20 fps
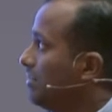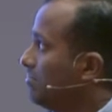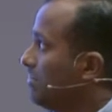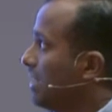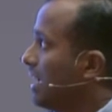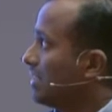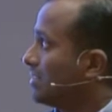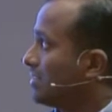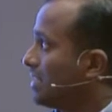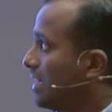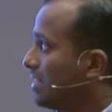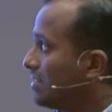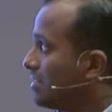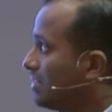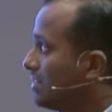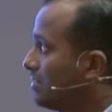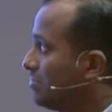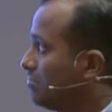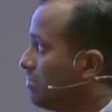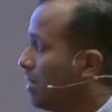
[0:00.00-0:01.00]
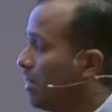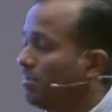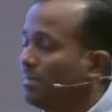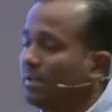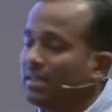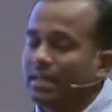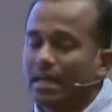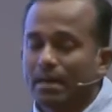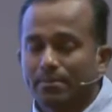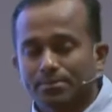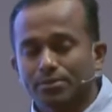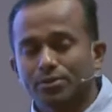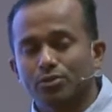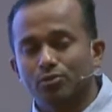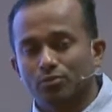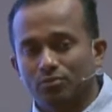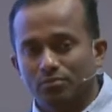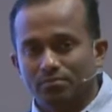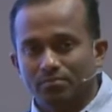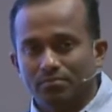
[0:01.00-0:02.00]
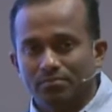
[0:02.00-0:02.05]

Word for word: as, as a public app store